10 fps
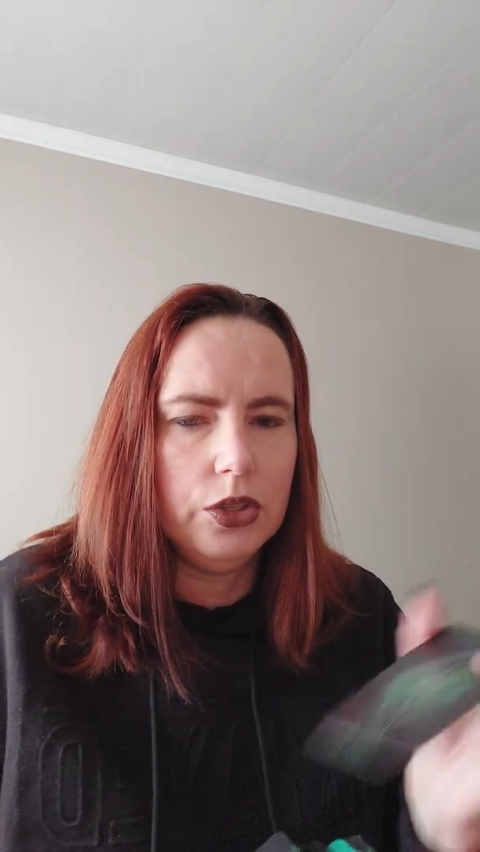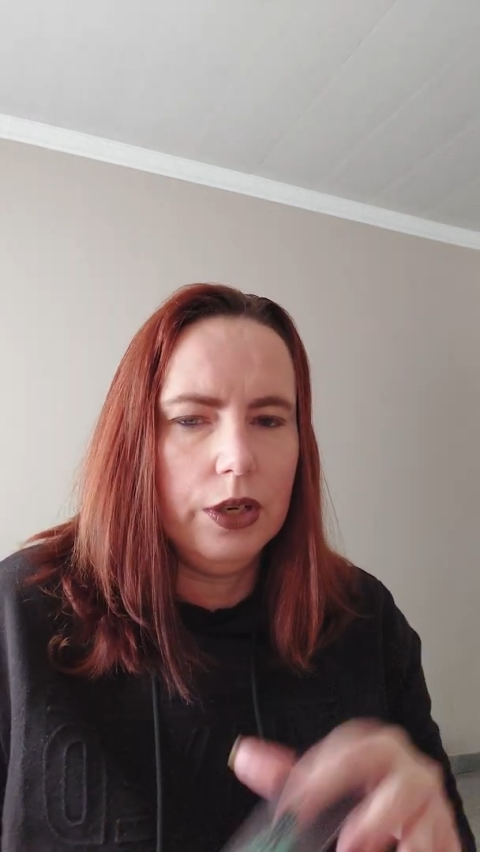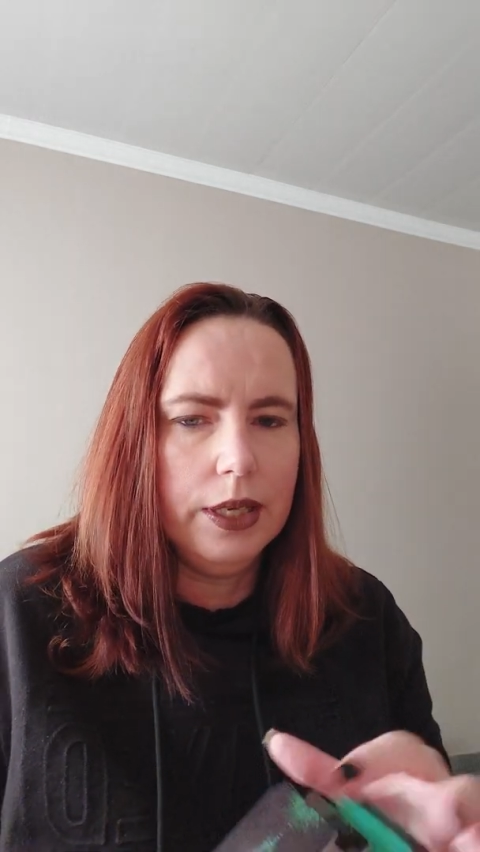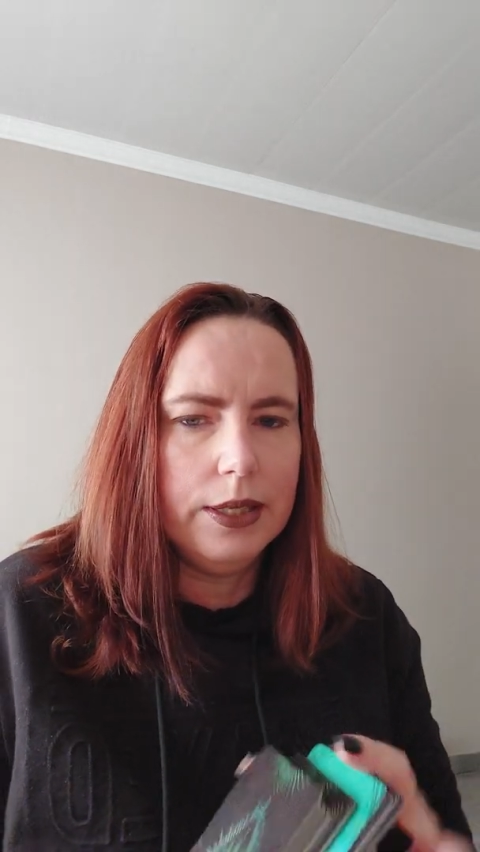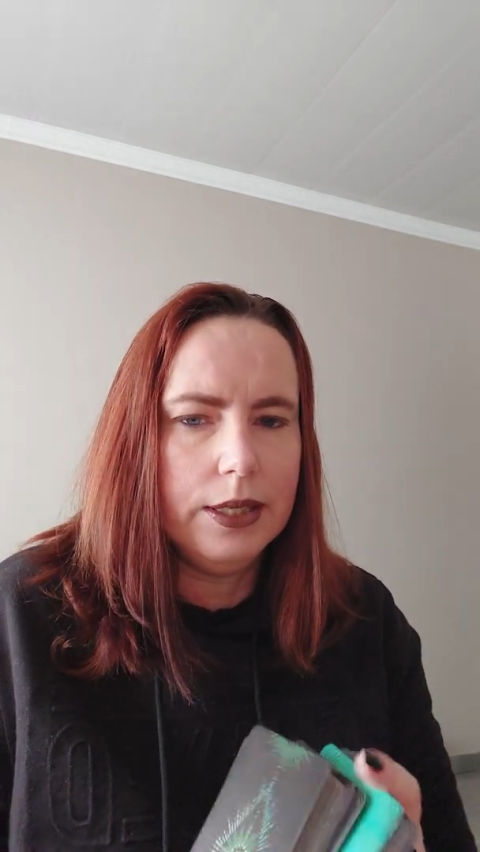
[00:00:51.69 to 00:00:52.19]
So
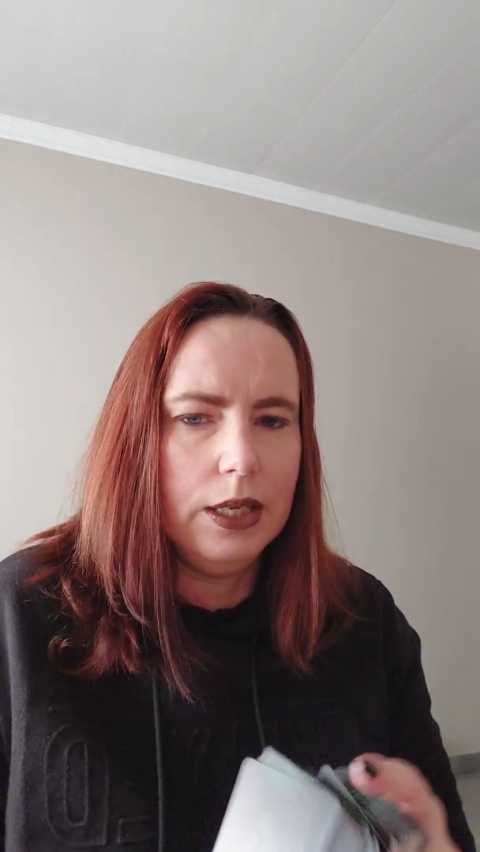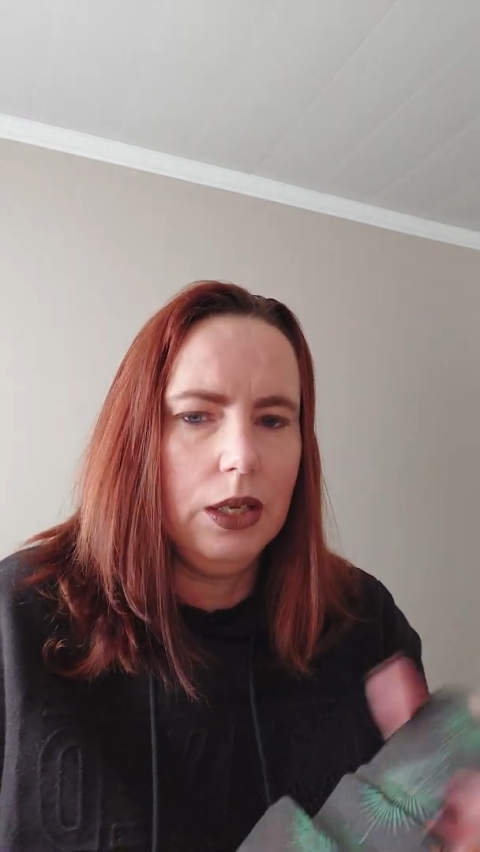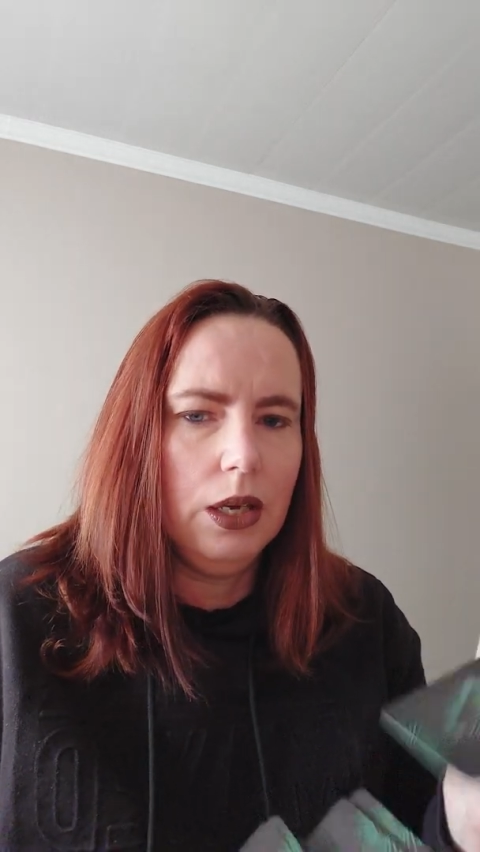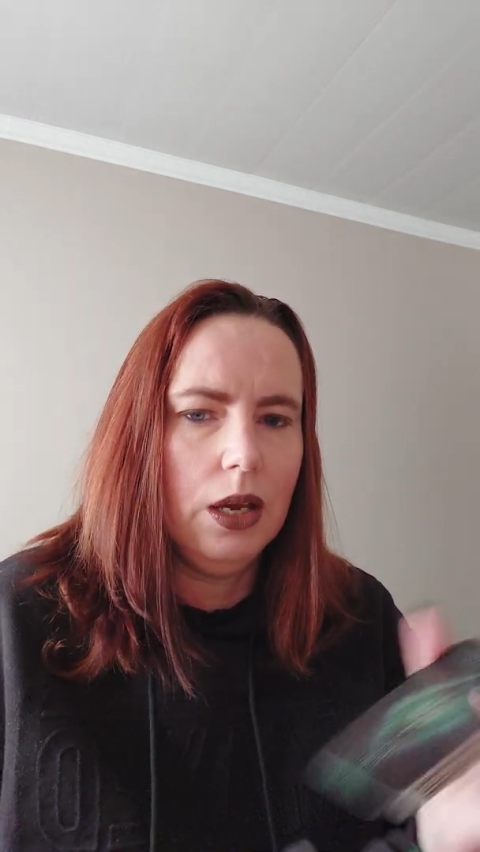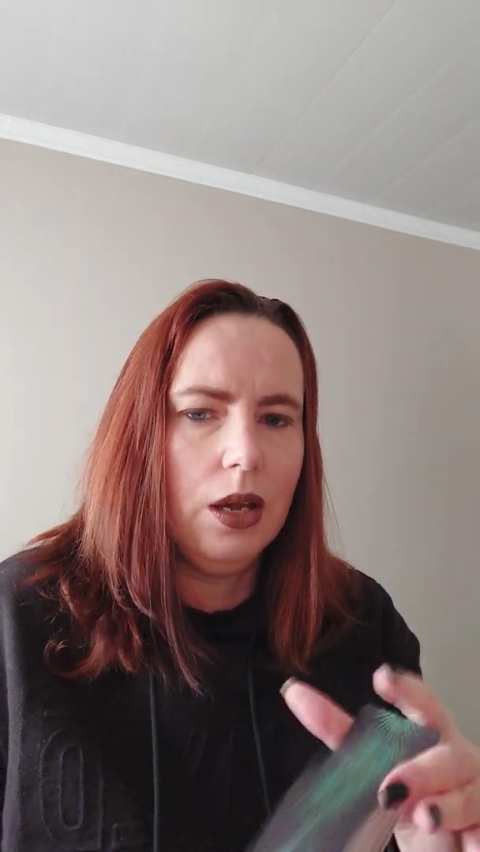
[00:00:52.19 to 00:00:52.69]
let's
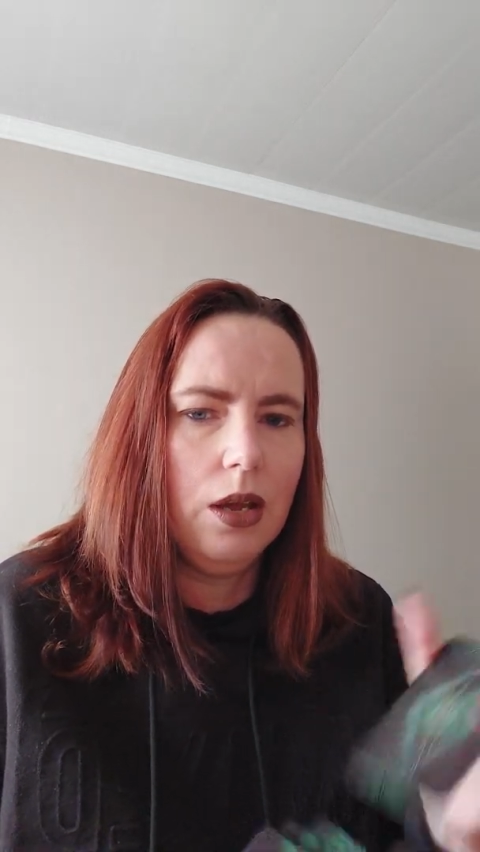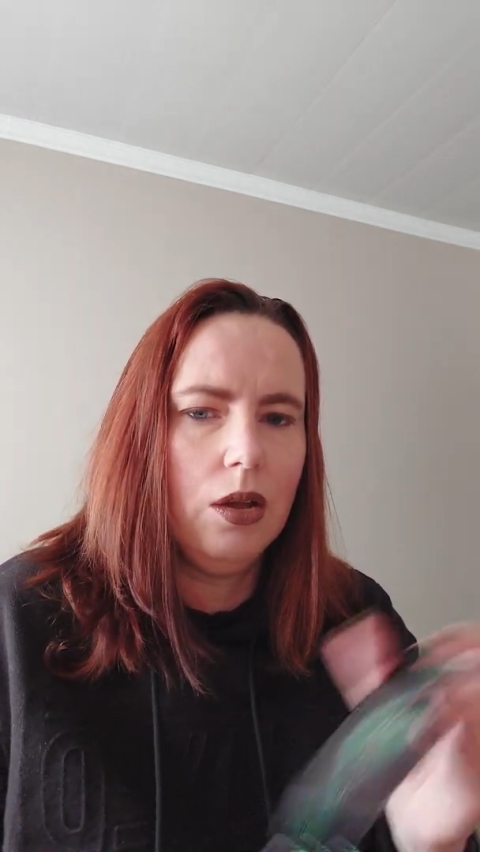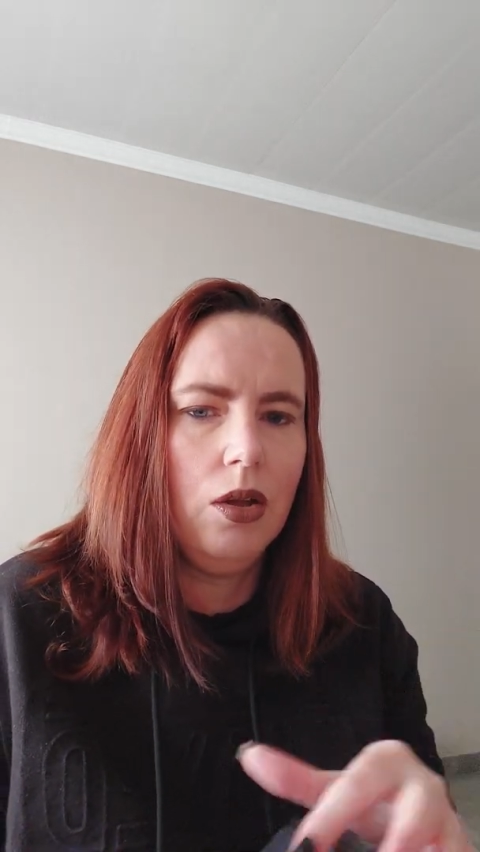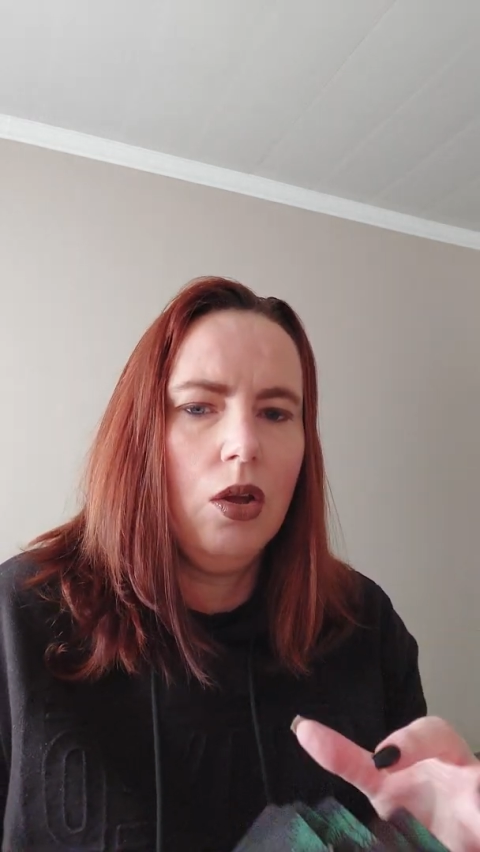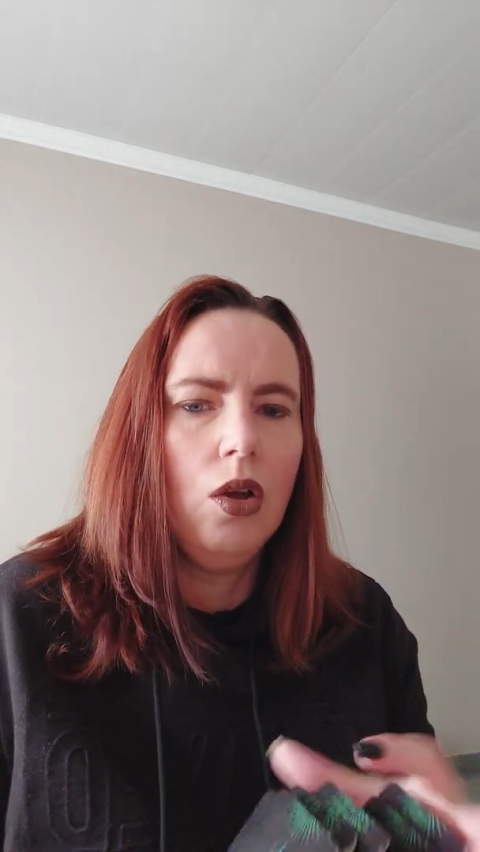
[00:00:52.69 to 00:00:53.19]
see
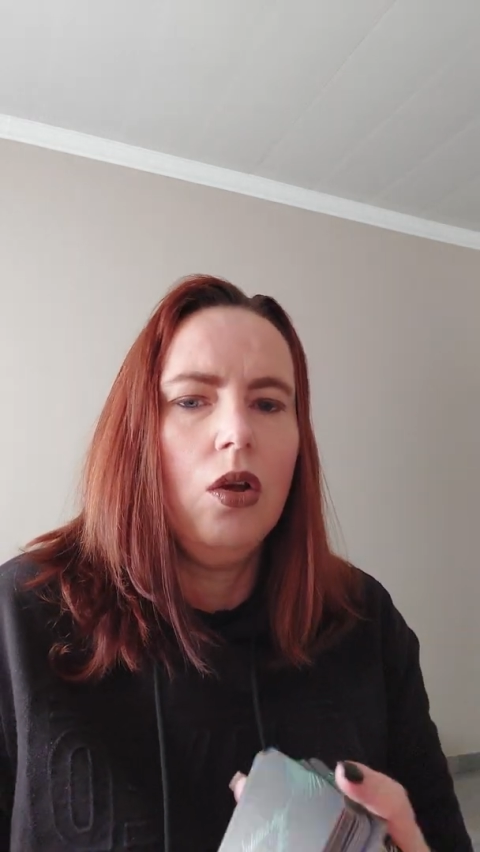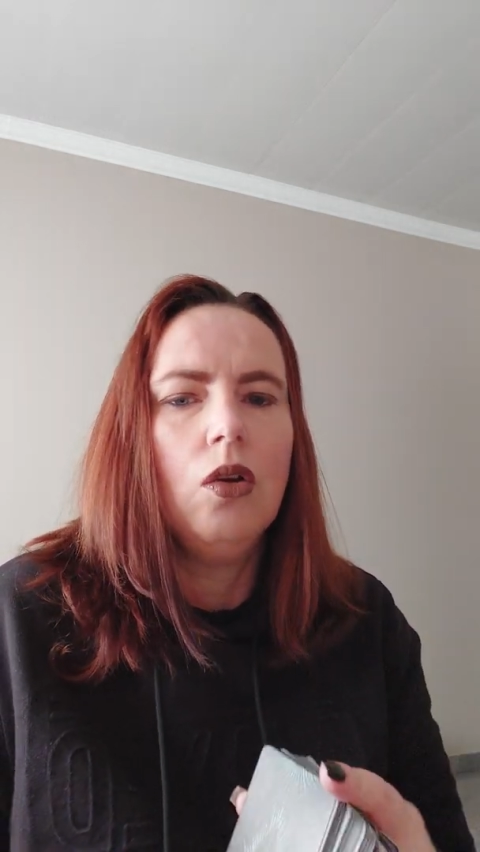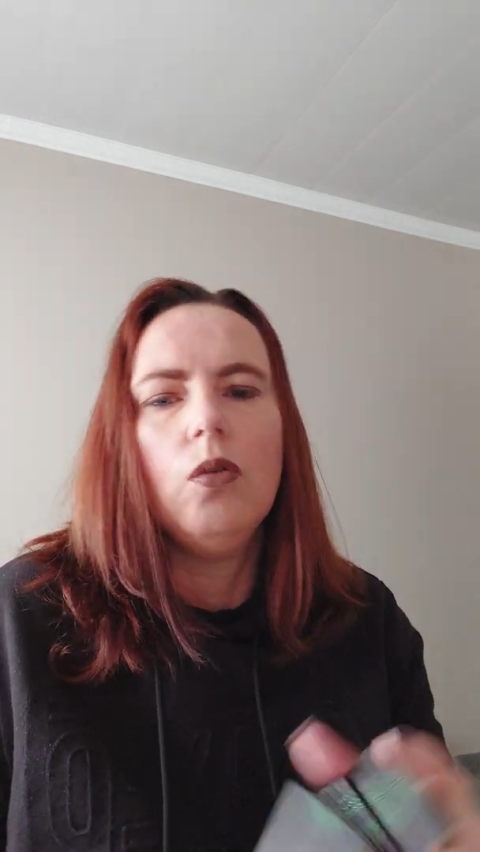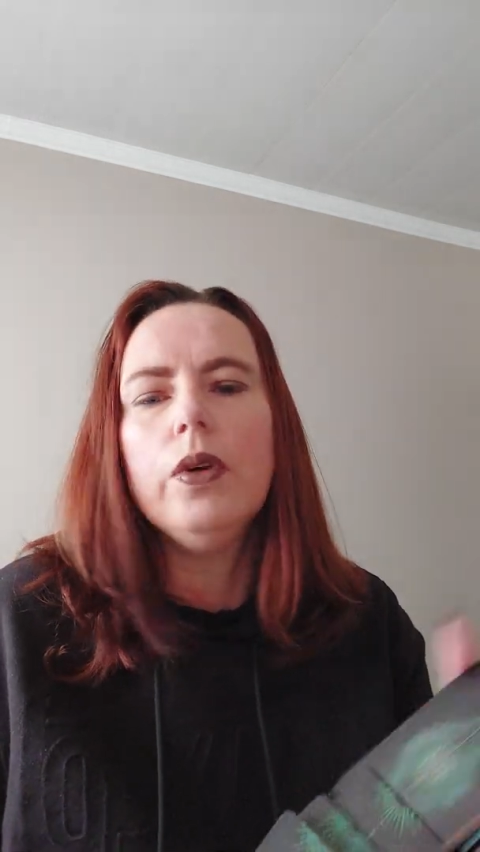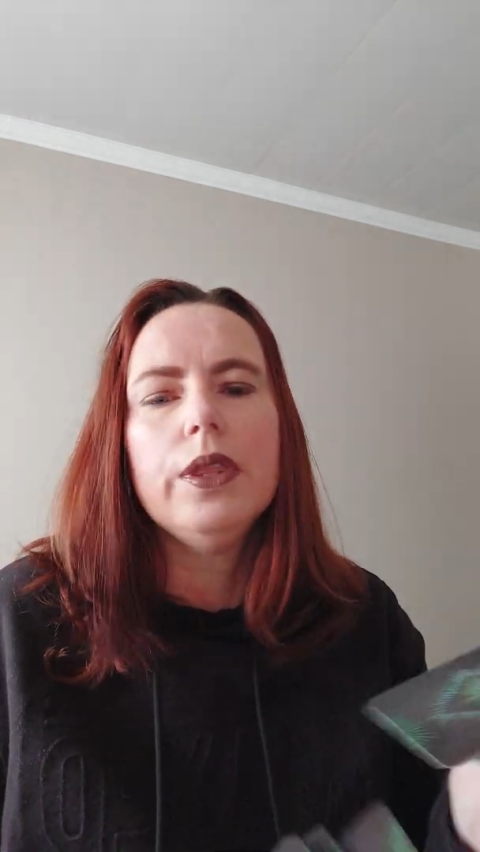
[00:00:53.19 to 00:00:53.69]

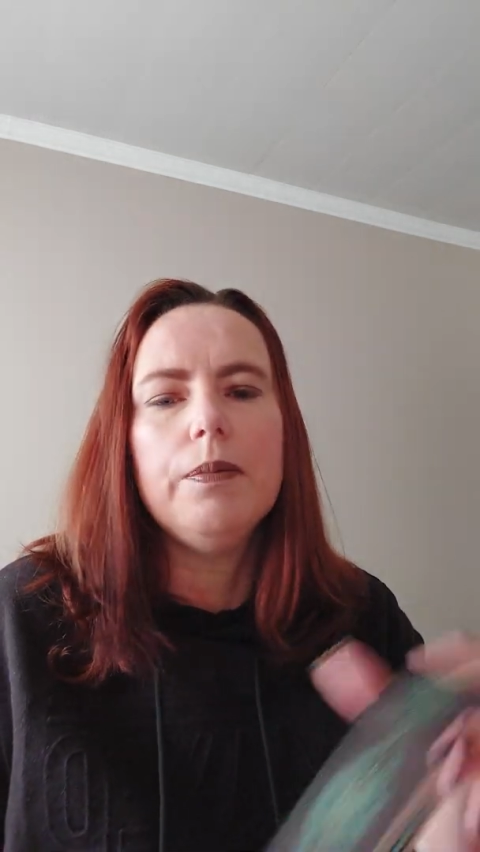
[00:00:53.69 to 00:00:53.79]
what